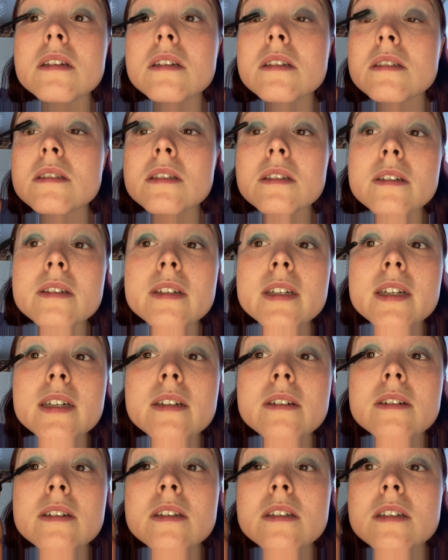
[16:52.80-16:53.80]
So yeah,
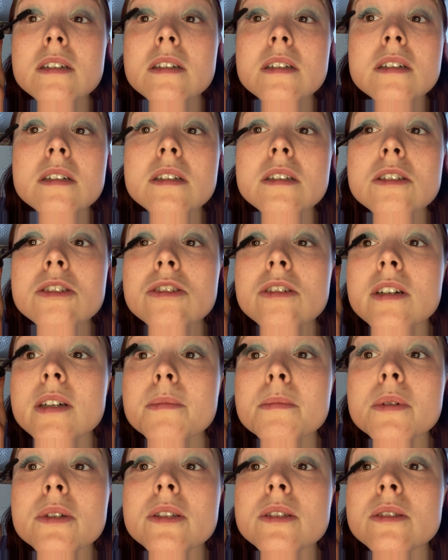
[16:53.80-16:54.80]
I'm gonna try and
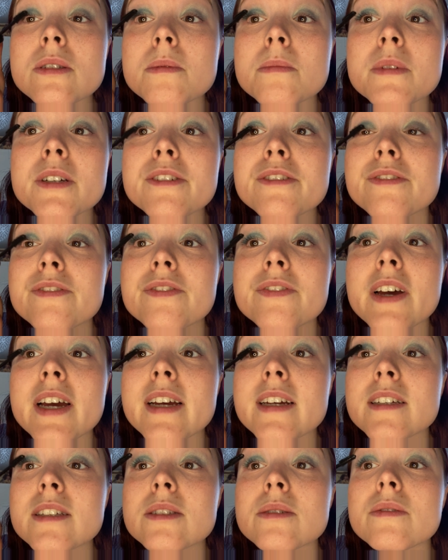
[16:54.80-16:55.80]
put this on my
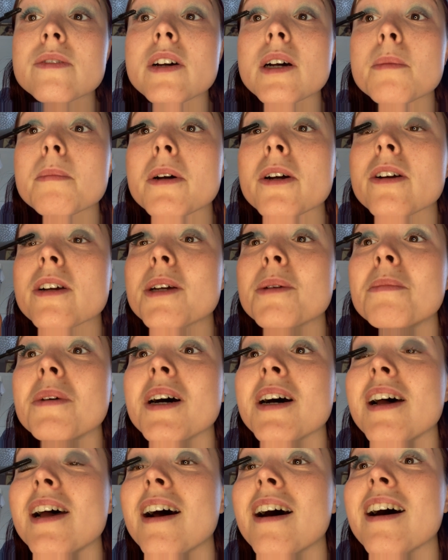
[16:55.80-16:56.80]
face without poking
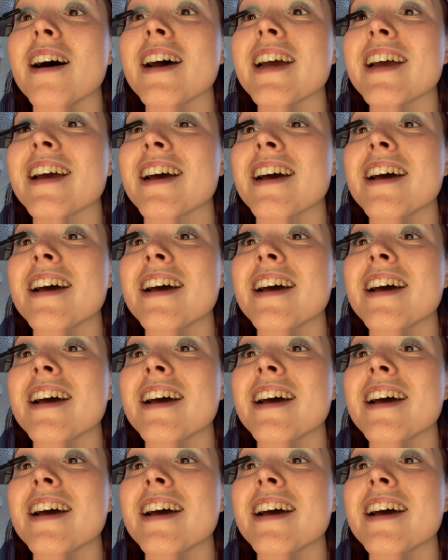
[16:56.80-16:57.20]
my eye.